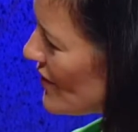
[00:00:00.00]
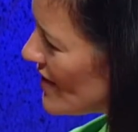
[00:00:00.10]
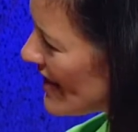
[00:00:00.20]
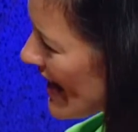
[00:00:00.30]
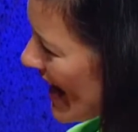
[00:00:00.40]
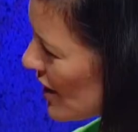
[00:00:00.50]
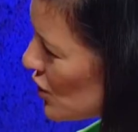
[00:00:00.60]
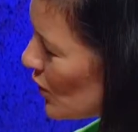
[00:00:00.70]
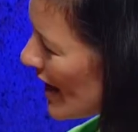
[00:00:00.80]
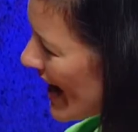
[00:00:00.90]
to the
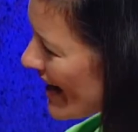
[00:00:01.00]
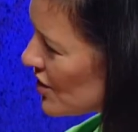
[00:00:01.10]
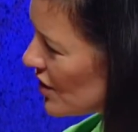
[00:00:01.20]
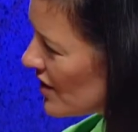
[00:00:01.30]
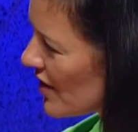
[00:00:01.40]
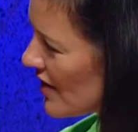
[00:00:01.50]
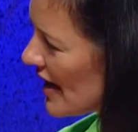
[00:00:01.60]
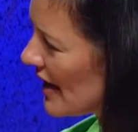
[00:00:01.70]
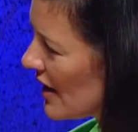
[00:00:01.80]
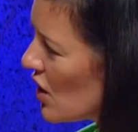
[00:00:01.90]
actual action that
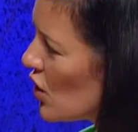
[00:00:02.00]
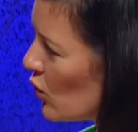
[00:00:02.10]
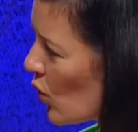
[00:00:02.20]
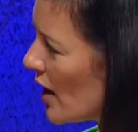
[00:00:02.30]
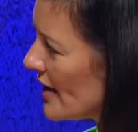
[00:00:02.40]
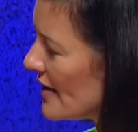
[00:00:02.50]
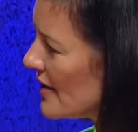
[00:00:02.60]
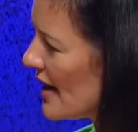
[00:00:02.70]
they wanted.